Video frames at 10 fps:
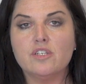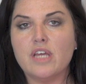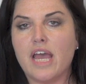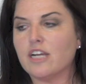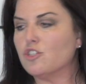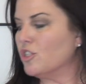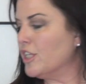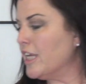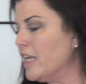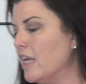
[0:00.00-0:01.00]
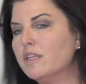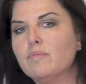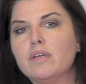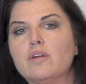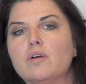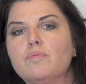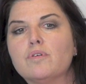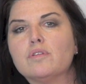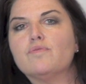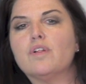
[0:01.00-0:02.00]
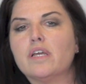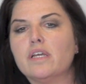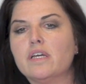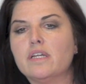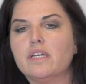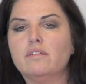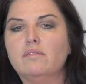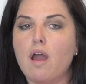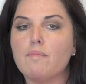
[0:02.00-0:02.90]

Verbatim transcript: to actually, and I'll pull this flocking gun in.